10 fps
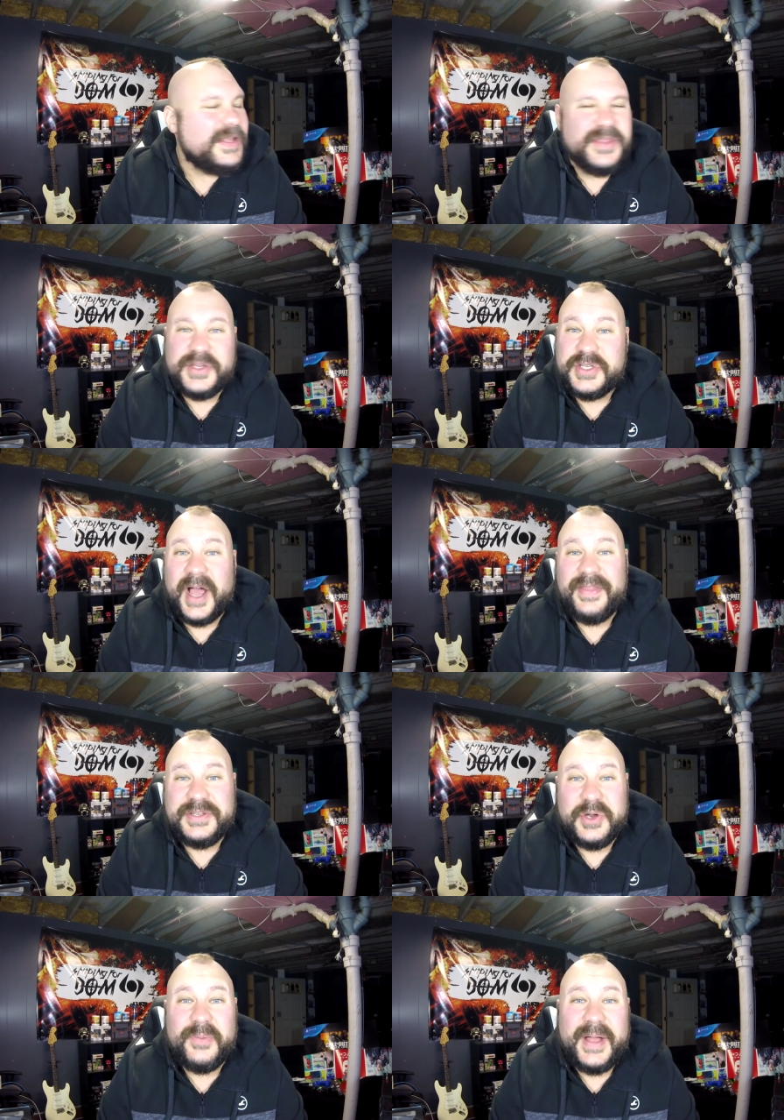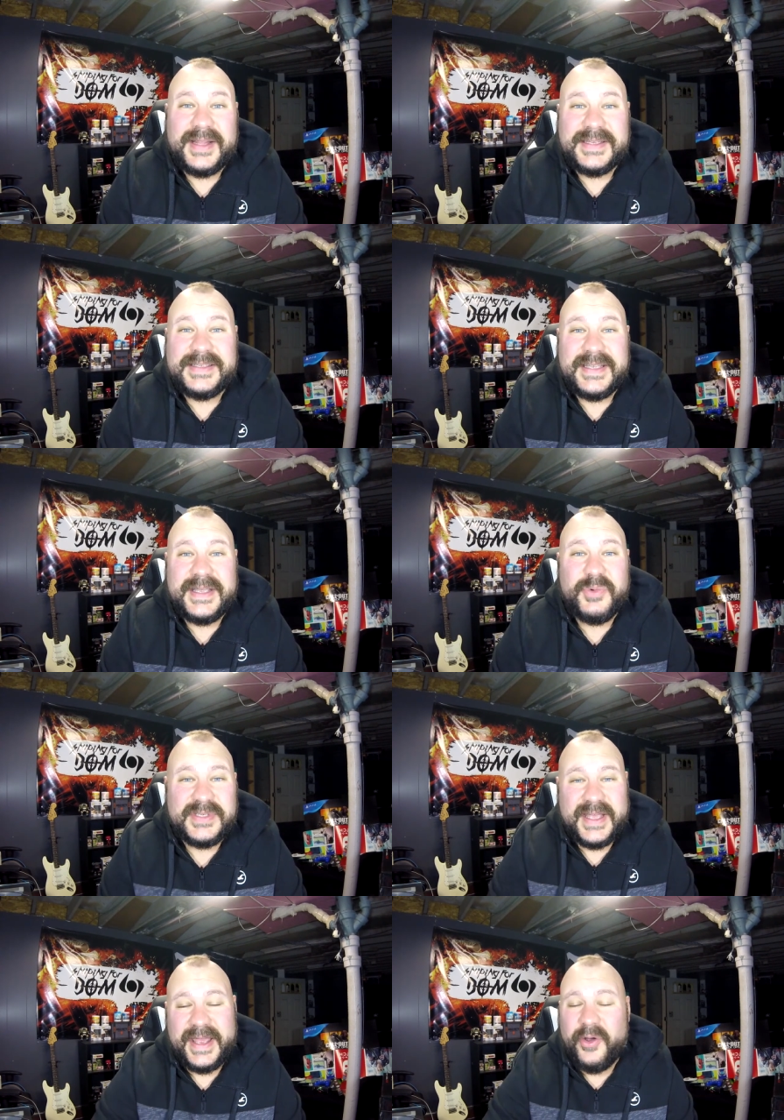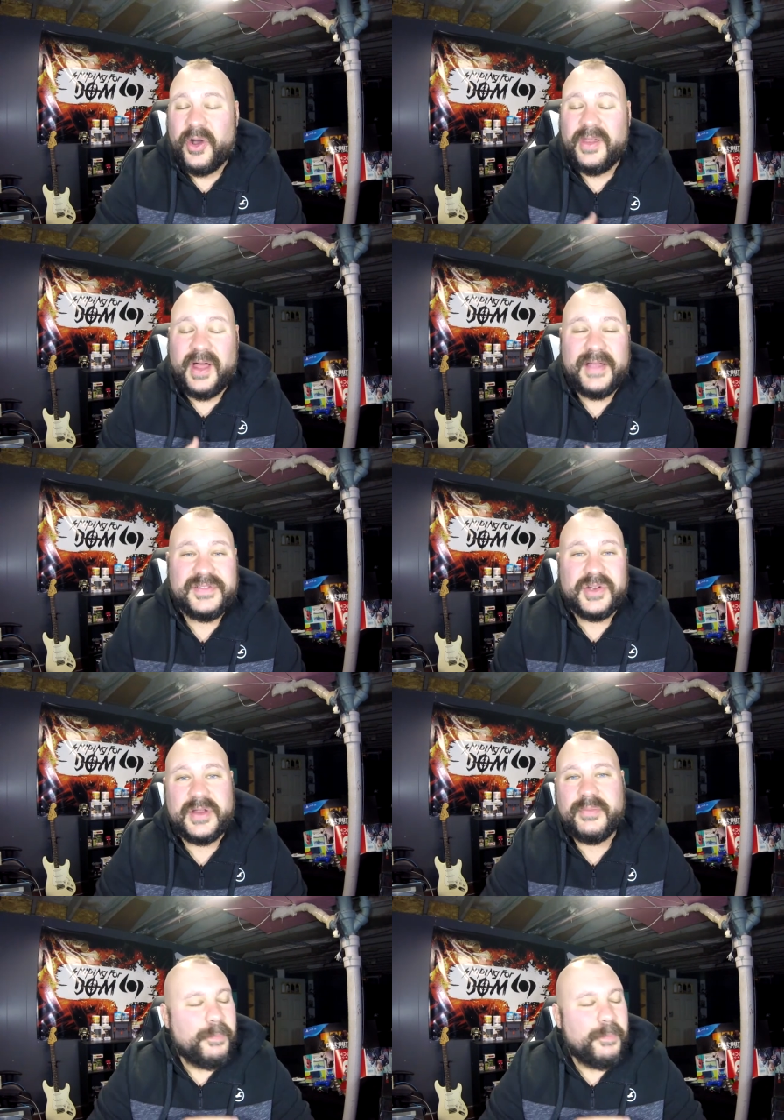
The shot that you're about to see was hit on live stream.